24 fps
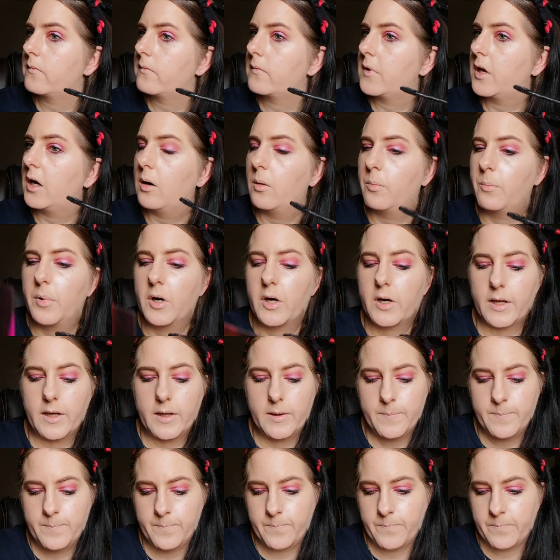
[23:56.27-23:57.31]
Oh,
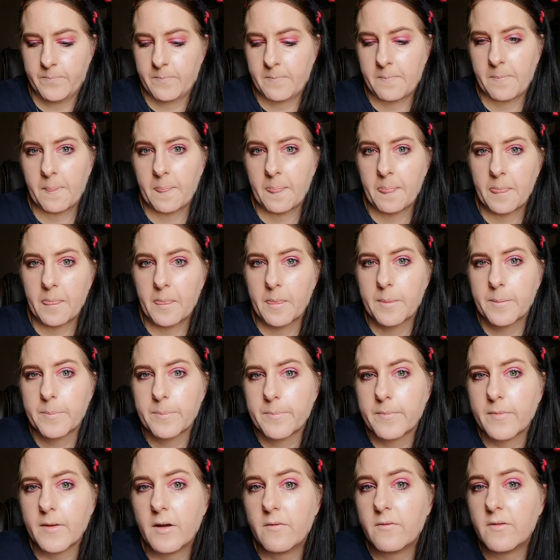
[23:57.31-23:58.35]
bugger.
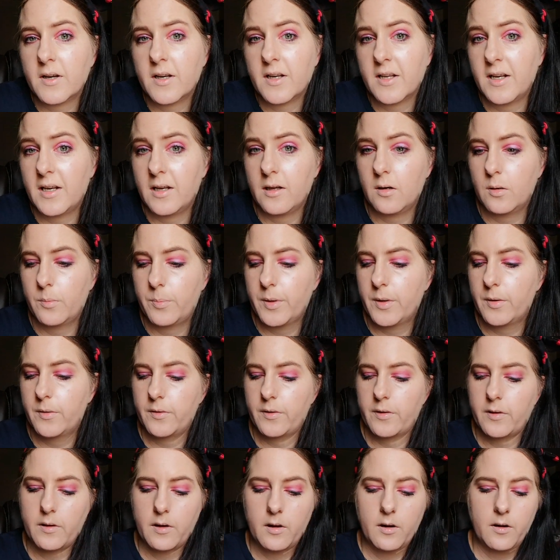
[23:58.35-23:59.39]
I've got a little bit
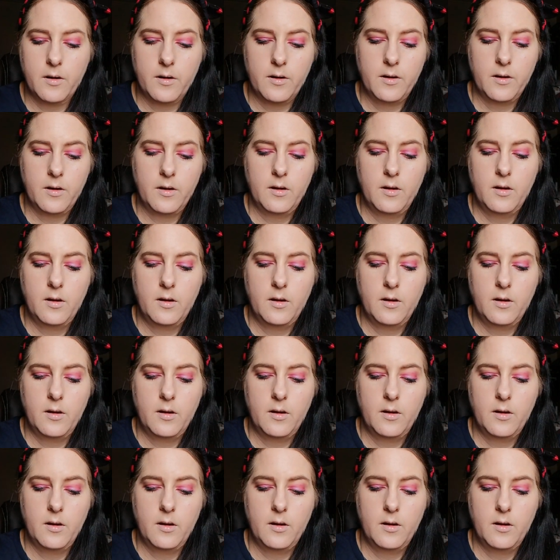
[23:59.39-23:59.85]
under the eye.